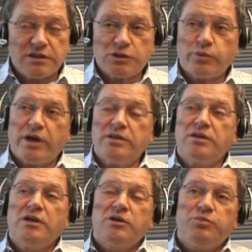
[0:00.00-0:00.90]
That is
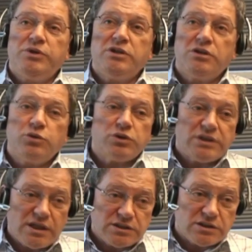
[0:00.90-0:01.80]
why being a
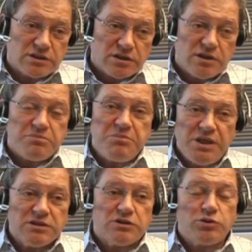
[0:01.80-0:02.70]
good tester
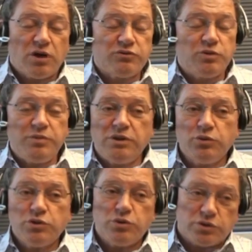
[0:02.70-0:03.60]
means you have to be a
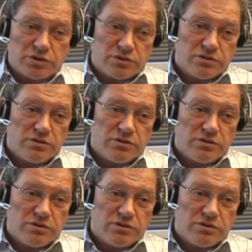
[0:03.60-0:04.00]
good user.